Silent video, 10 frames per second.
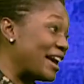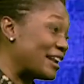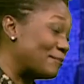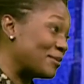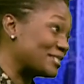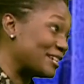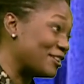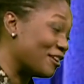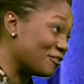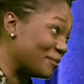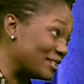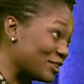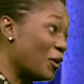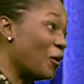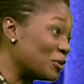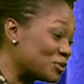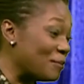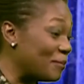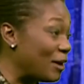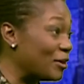Anambra State government, also
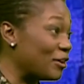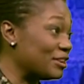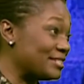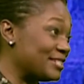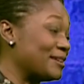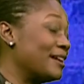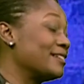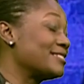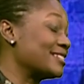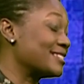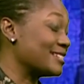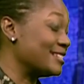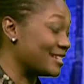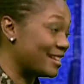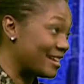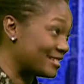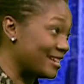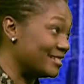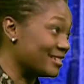empowered citizens in their state.